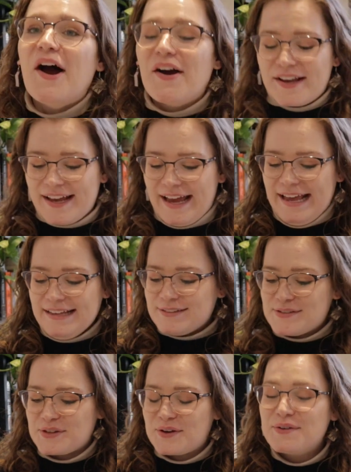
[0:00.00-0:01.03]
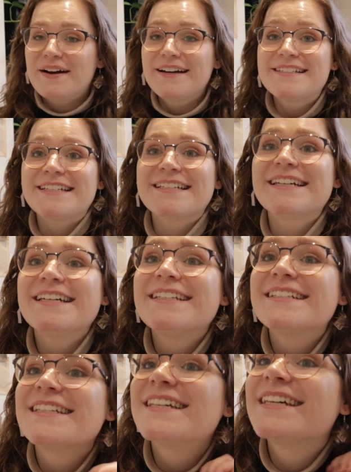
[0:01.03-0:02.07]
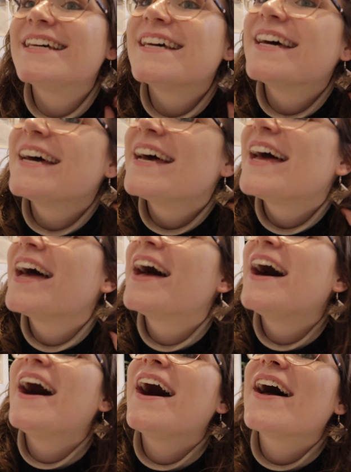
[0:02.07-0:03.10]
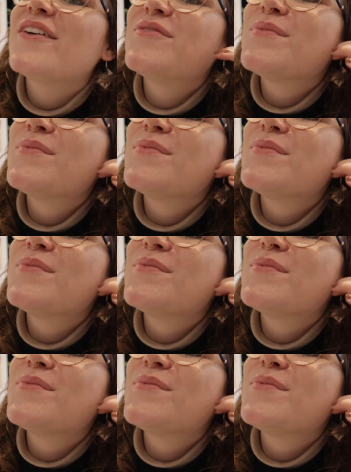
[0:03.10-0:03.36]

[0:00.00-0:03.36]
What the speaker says: Okay, so I did it. I have